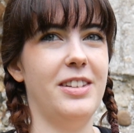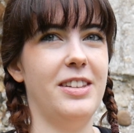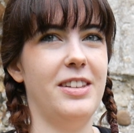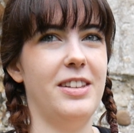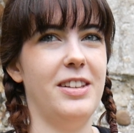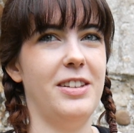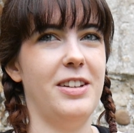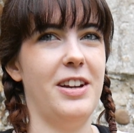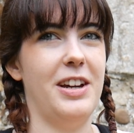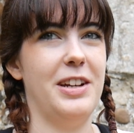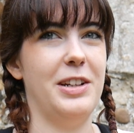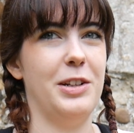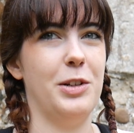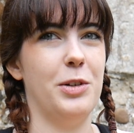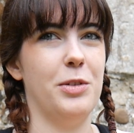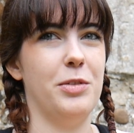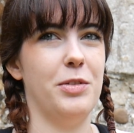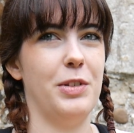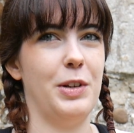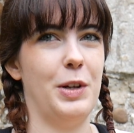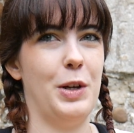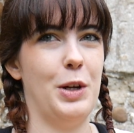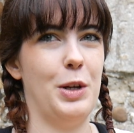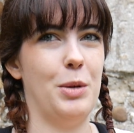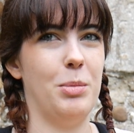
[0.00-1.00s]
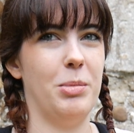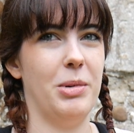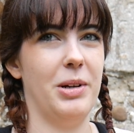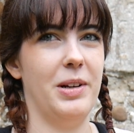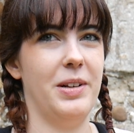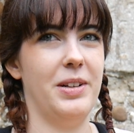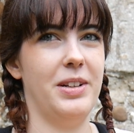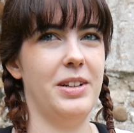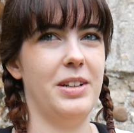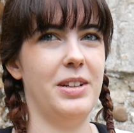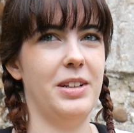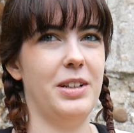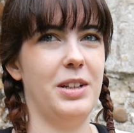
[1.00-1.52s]
turning off the GoPro?
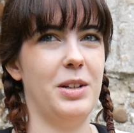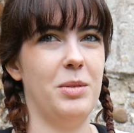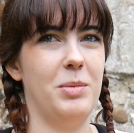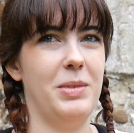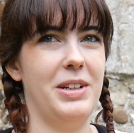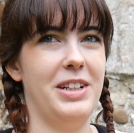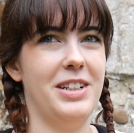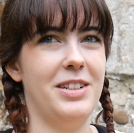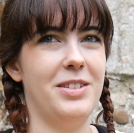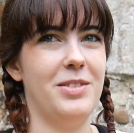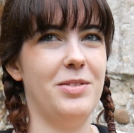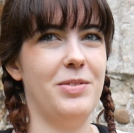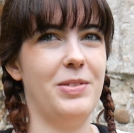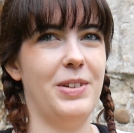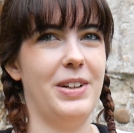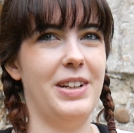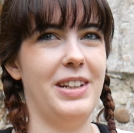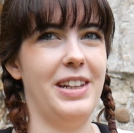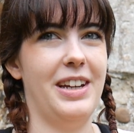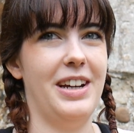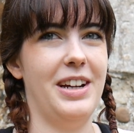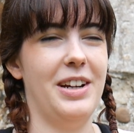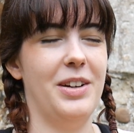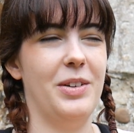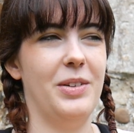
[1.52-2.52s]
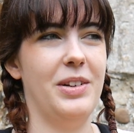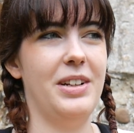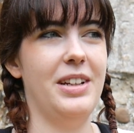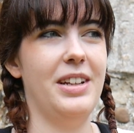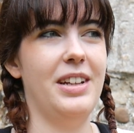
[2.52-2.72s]
Can we find that out?